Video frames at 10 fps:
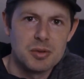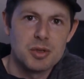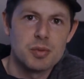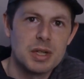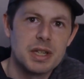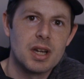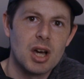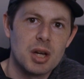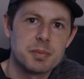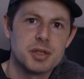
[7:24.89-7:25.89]
which really
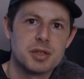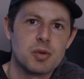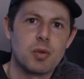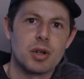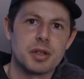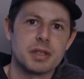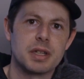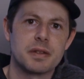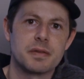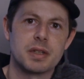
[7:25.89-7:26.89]
ups the quality,
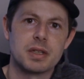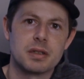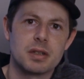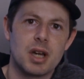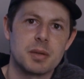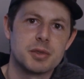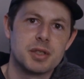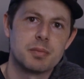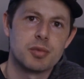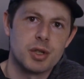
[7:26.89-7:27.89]
I think, ups
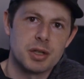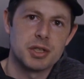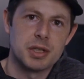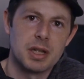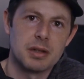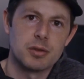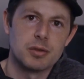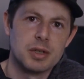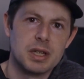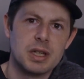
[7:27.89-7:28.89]
the production level.